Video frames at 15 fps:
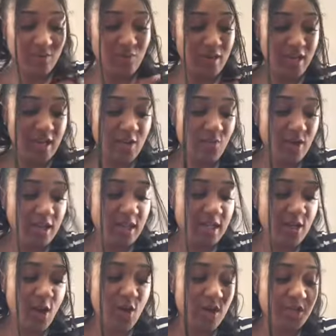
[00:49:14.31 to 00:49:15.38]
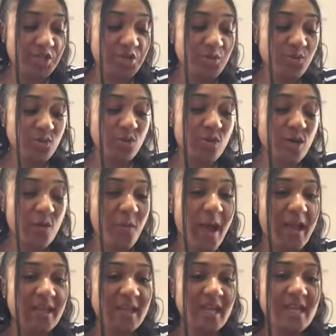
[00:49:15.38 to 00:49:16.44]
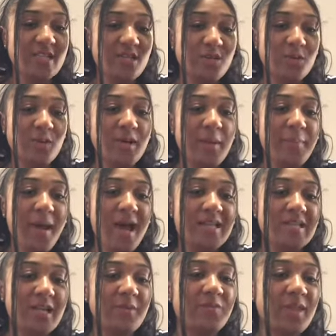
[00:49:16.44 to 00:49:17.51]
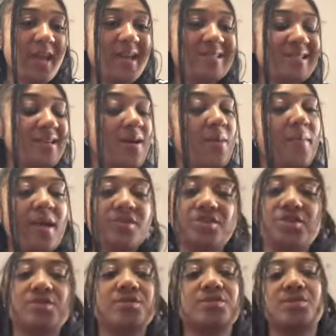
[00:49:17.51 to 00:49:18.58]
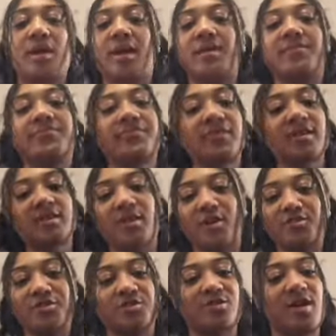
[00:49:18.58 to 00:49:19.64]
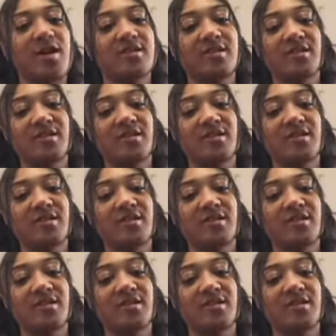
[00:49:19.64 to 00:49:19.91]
And when he really know that you doing the right things and doing the positive things, he gonna make sure you straight. Don't stress.